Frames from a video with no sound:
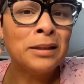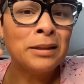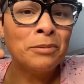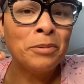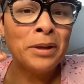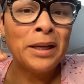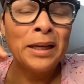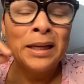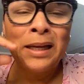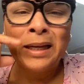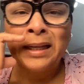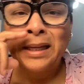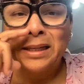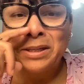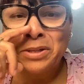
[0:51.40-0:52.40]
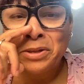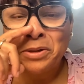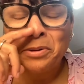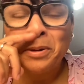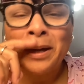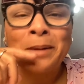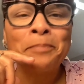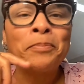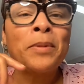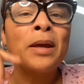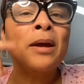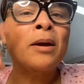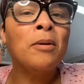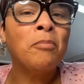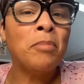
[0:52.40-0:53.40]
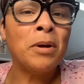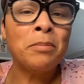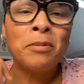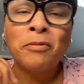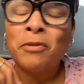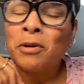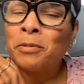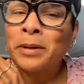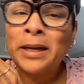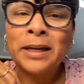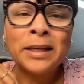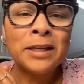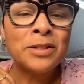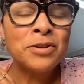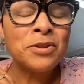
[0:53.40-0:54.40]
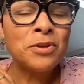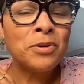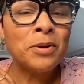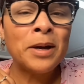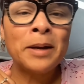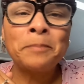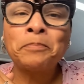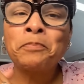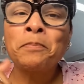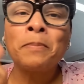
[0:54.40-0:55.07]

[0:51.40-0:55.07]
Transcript: We can get into it. But before we get into it,